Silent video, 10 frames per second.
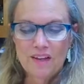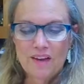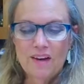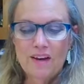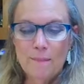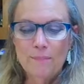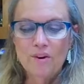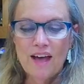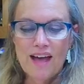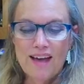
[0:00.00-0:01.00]
Number
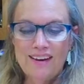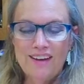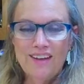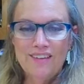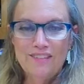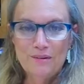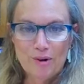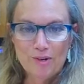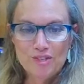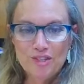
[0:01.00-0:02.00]
nine, the
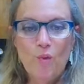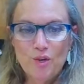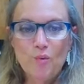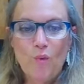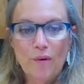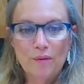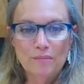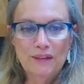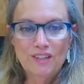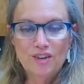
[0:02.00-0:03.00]
person who welcomed
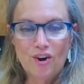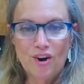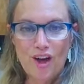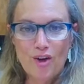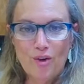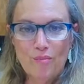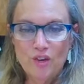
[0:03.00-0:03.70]
me into her home,